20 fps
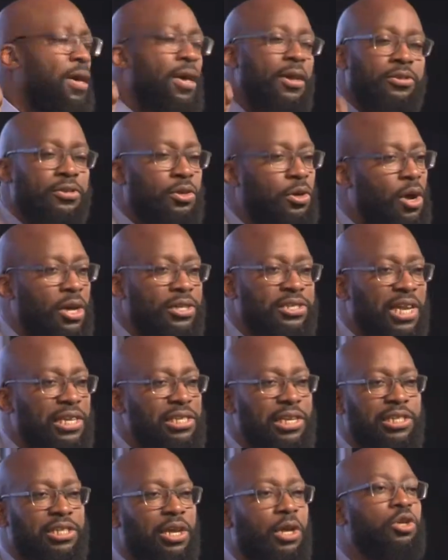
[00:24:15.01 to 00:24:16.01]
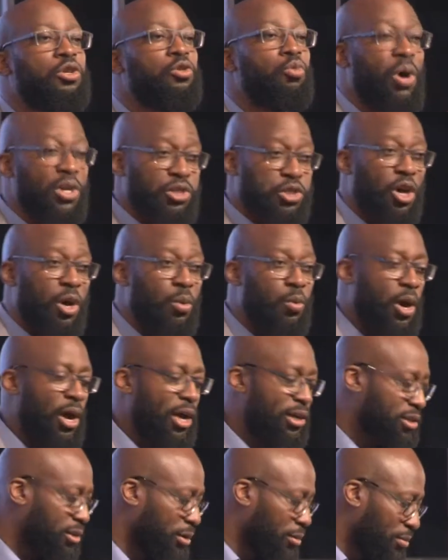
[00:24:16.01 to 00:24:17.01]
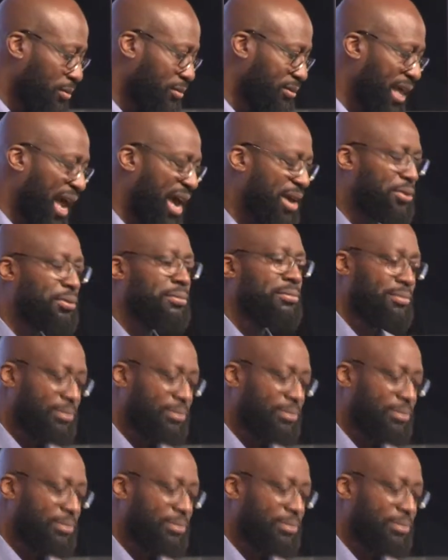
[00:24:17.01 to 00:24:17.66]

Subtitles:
So God says, listen, what's your worst? Death.